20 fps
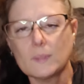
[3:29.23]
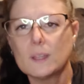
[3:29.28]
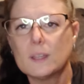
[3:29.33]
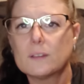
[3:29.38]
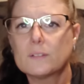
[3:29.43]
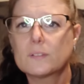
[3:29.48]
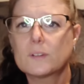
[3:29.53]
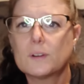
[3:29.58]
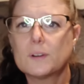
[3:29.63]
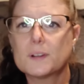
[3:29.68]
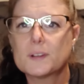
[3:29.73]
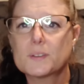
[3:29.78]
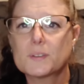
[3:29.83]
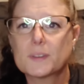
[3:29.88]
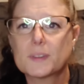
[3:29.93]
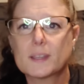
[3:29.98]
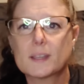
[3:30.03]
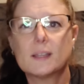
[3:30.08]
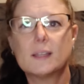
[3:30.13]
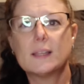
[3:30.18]
of course,
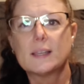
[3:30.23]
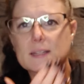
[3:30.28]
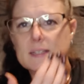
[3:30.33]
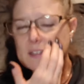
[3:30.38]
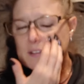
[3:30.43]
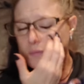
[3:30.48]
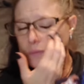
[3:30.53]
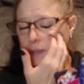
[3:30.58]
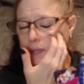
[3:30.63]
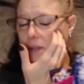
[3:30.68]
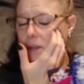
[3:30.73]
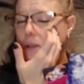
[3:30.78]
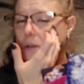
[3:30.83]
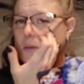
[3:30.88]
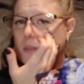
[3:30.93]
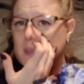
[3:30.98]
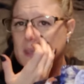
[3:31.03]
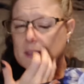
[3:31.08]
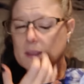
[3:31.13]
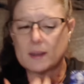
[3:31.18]
with the collective, we
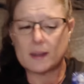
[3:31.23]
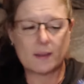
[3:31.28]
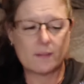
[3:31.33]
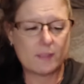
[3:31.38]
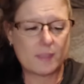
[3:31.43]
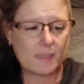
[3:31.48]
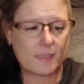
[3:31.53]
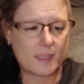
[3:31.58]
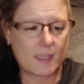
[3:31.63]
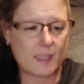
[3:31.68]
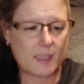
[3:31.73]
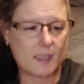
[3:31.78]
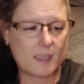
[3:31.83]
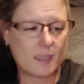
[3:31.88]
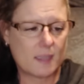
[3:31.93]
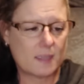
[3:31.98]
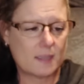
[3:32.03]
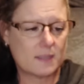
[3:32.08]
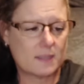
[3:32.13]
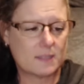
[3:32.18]
know that everything
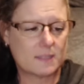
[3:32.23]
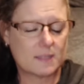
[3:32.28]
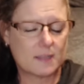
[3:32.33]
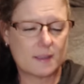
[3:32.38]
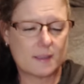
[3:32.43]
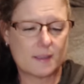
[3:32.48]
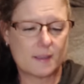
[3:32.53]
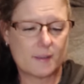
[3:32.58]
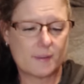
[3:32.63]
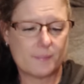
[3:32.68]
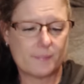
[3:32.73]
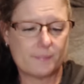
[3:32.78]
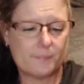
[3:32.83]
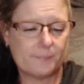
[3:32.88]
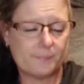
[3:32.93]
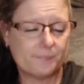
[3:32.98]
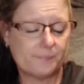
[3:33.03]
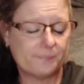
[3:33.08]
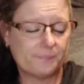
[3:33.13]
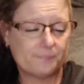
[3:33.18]
is,
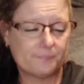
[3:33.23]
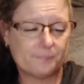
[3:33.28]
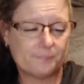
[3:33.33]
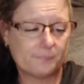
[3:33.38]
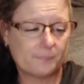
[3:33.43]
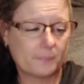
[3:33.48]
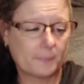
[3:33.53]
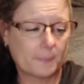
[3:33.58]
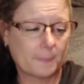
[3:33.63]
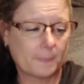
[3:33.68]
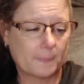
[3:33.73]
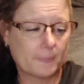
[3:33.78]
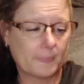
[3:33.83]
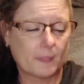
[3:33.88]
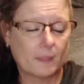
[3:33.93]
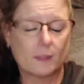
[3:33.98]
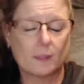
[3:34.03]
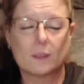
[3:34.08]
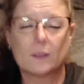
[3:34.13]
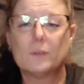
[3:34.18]
um,
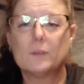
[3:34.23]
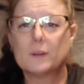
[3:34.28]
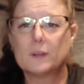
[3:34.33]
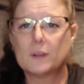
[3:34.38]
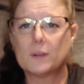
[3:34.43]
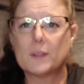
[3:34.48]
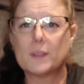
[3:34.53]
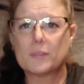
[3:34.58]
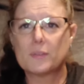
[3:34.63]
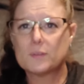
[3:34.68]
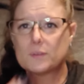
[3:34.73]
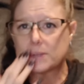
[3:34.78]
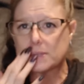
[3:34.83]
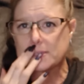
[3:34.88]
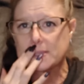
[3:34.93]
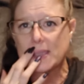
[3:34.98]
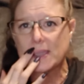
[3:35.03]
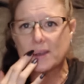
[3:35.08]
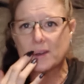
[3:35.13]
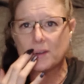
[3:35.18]
we're going through a
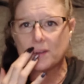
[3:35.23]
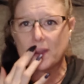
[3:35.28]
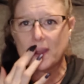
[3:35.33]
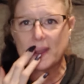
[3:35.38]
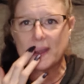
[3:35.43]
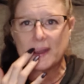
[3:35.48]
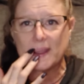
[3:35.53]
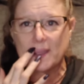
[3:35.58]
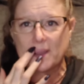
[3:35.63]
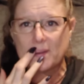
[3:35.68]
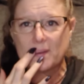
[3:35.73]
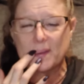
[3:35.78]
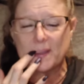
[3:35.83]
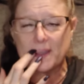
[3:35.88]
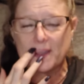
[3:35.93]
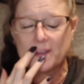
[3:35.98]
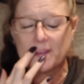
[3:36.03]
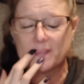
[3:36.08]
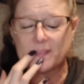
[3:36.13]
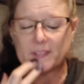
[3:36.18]
cycle right now
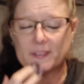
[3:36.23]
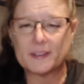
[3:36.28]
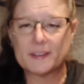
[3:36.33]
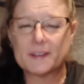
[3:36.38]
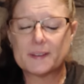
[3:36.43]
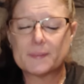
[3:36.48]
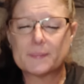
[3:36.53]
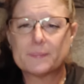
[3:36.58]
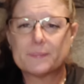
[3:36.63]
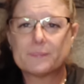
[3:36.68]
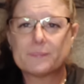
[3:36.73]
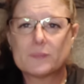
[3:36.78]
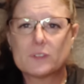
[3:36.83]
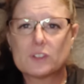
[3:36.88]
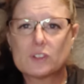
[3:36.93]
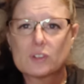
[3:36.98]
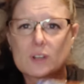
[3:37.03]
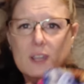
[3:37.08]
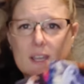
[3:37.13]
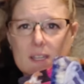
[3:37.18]
of um,
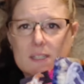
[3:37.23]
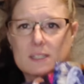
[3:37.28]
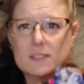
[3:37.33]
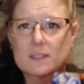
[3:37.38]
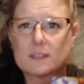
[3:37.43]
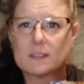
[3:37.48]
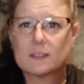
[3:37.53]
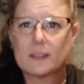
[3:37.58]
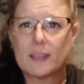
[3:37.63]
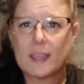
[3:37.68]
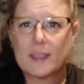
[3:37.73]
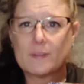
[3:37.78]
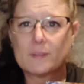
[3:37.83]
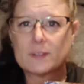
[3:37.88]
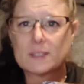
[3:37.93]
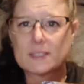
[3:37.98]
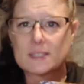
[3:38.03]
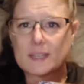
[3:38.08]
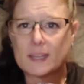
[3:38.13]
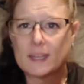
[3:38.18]
trust, I
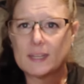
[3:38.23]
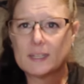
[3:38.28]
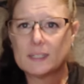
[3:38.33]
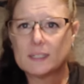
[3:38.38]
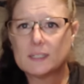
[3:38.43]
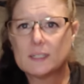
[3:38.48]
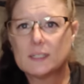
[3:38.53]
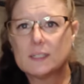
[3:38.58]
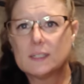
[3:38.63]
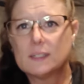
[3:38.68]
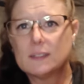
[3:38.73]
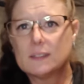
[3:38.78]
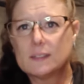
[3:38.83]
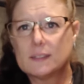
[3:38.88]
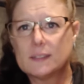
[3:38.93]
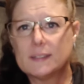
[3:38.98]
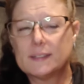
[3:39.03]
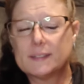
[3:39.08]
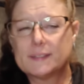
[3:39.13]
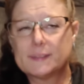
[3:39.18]
would say.
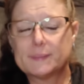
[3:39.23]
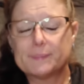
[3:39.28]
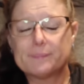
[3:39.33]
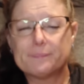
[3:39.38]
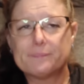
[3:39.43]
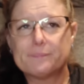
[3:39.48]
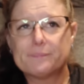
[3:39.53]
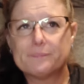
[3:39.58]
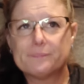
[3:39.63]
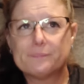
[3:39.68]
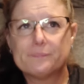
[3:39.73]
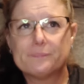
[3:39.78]
Um,